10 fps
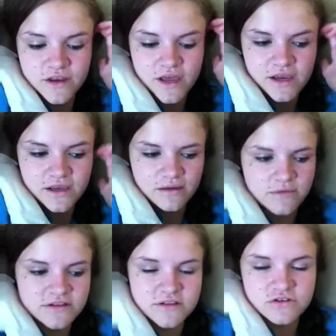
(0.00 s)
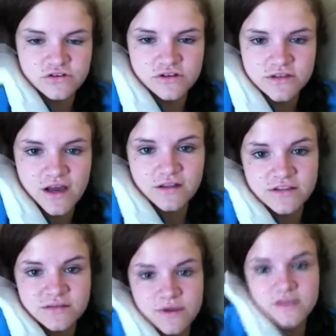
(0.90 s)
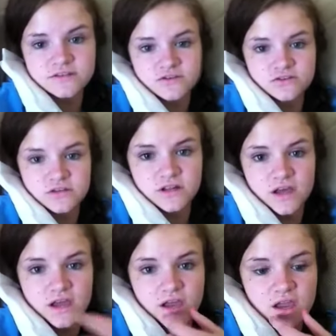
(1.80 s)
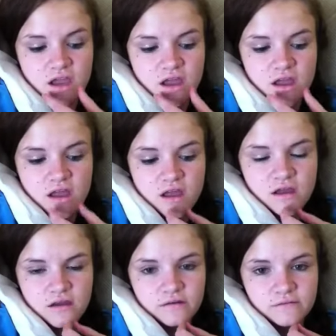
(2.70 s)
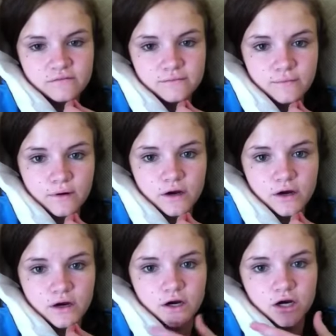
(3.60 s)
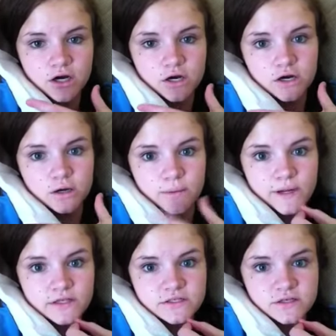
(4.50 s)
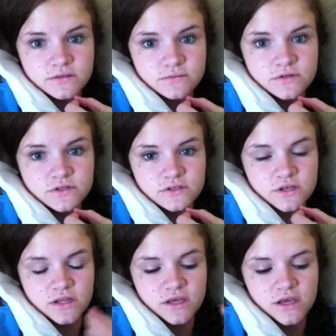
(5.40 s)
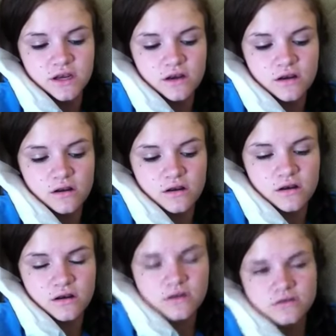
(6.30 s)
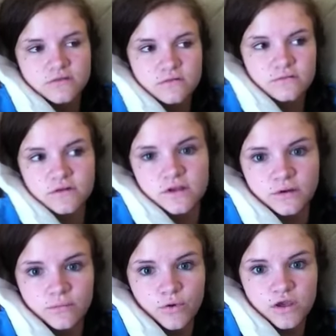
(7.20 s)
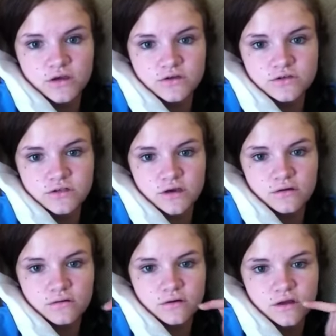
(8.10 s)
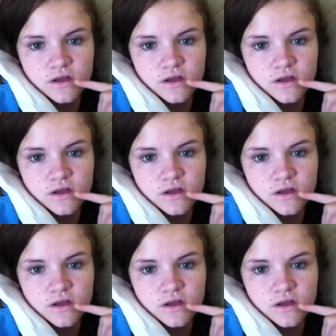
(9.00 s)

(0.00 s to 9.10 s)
than I am. My sister just got spacers today for her races, which she's going to get in a week or so.